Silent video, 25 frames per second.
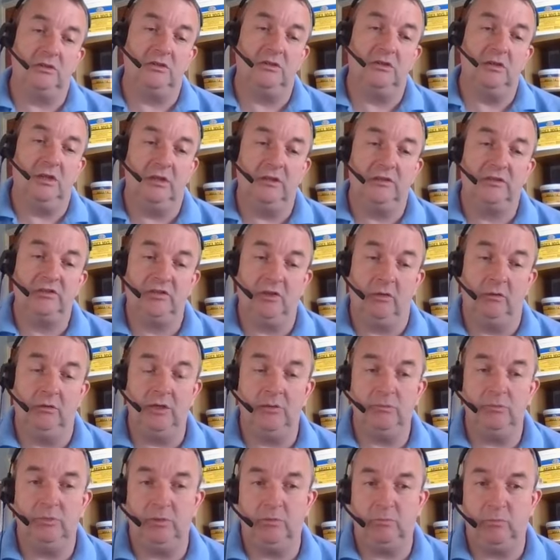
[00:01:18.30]
solely
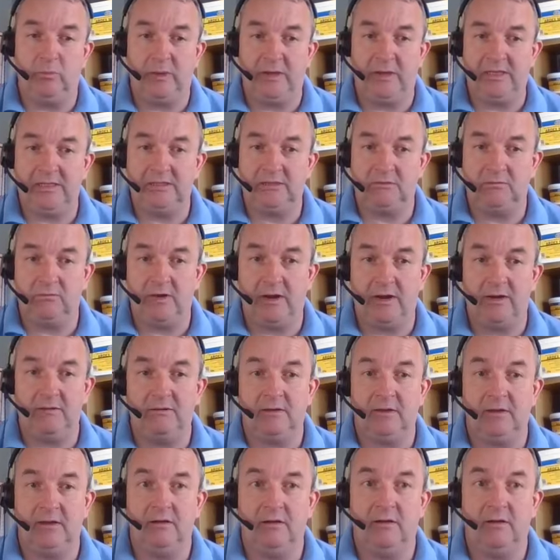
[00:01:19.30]
be based around
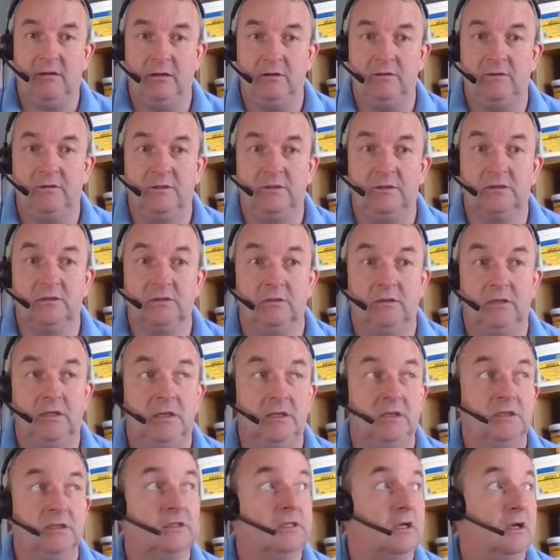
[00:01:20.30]
anhydrite
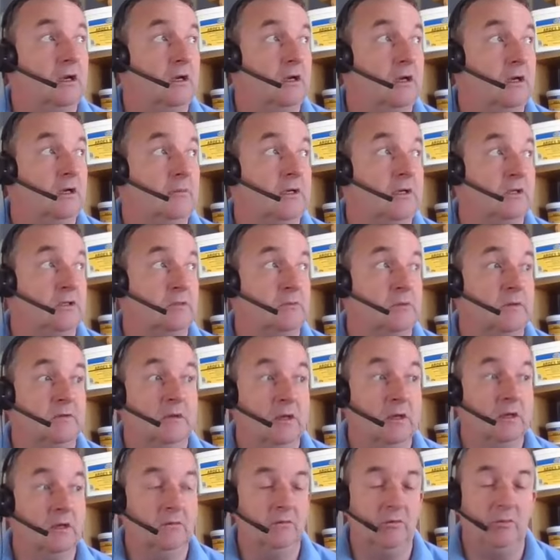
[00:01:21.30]
screeds because
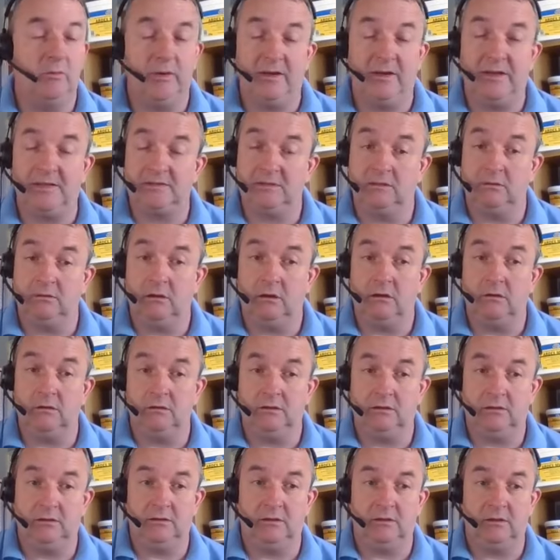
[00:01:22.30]
we've been asked a lot.
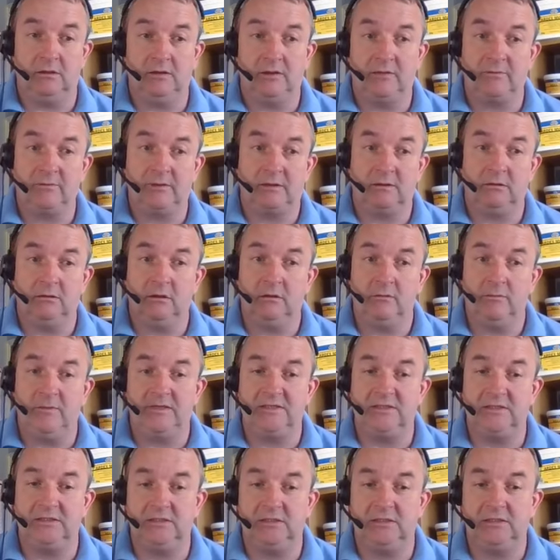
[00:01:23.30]
I've had a lot of
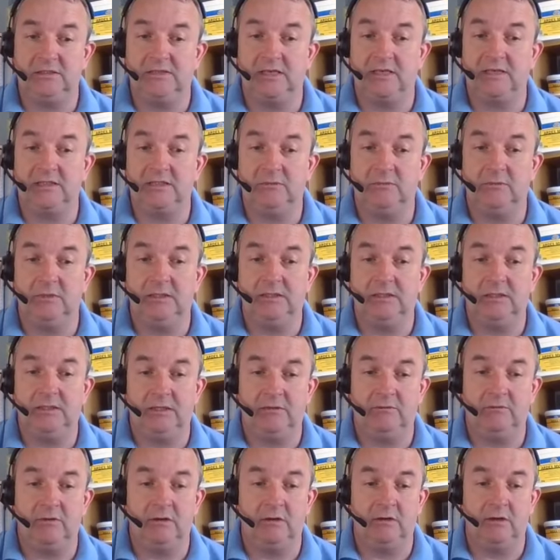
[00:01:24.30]
messages sent to me
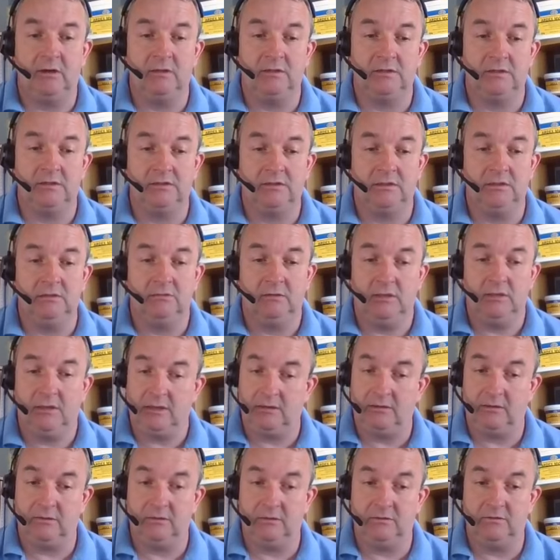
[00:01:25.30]
in regards to
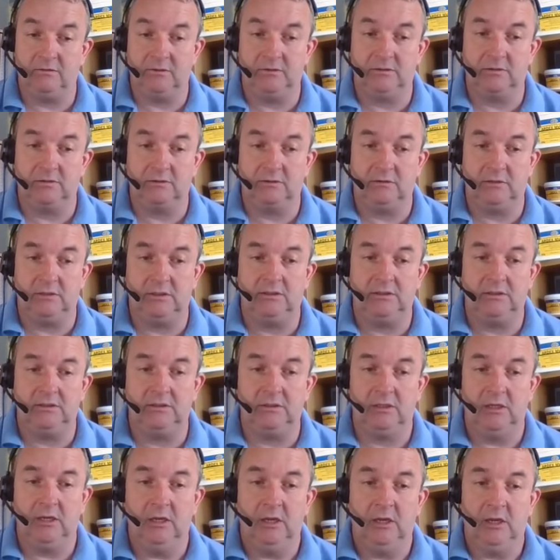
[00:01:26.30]
anhydrite screeds.
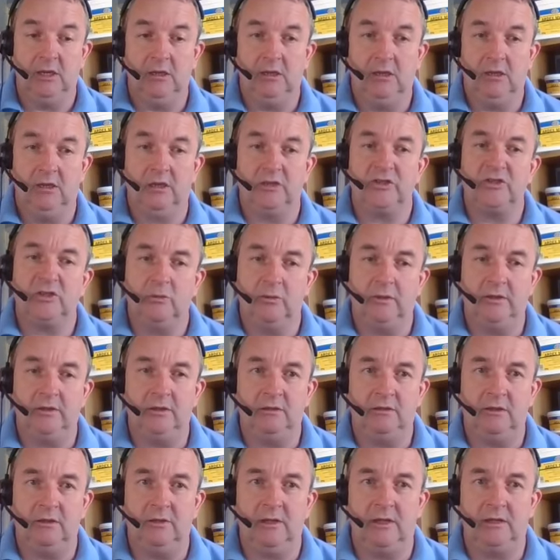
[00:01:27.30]
So we're going to
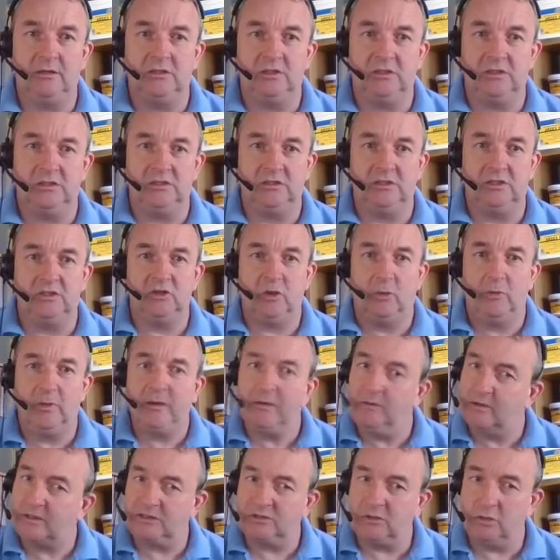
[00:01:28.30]
do that just as a
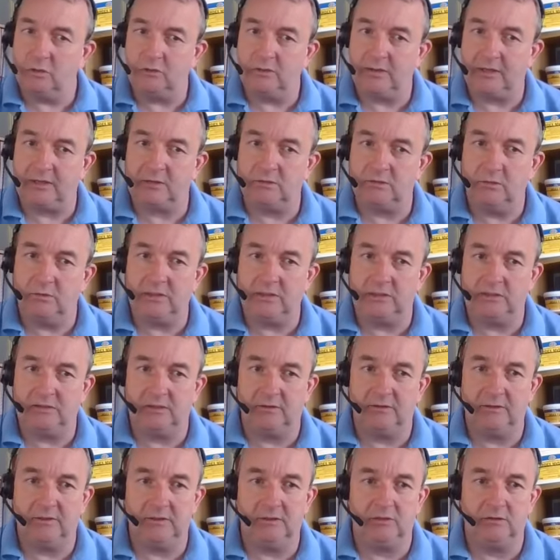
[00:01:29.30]
topic on its own next week because
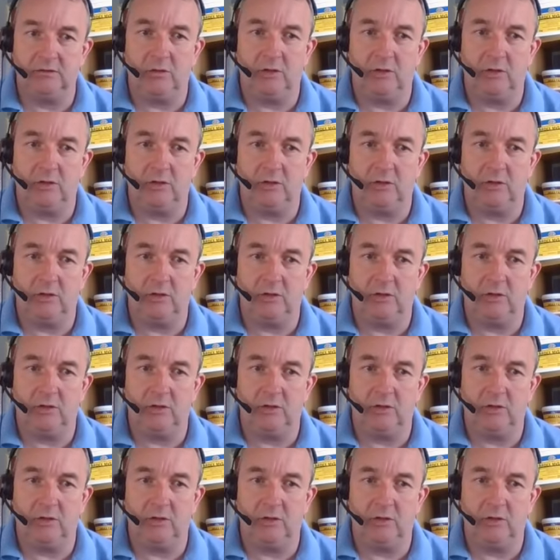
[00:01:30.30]
I think it's quite